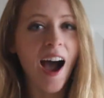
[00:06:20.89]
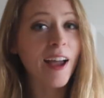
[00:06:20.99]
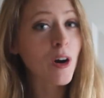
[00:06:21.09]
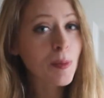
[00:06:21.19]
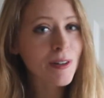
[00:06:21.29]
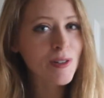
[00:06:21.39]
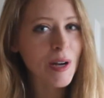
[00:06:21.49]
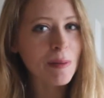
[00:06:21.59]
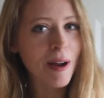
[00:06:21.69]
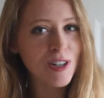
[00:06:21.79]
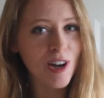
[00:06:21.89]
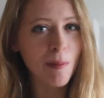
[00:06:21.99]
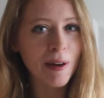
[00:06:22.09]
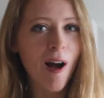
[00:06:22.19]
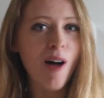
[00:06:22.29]
I hope you enjoyed my
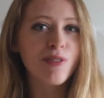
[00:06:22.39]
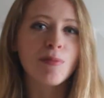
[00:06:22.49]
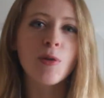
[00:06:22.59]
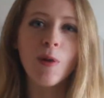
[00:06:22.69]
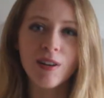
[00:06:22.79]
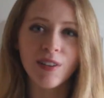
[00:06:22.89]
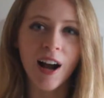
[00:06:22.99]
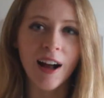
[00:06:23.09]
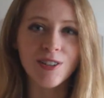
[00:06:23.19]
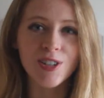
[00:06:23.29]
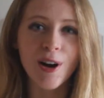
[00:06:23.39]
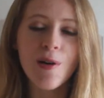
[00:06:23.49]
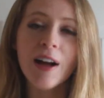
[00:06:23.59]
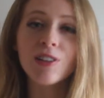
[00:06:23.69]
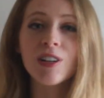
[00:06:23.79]
shopping haul from the One of a Kind
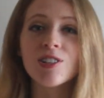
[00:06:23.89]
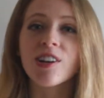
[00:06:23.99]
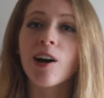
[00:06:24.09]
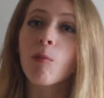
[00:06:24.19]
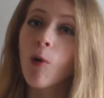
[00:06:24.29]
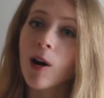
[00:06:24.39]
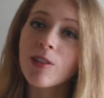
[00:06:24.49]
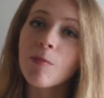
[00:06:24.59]
show, and you can check out more on the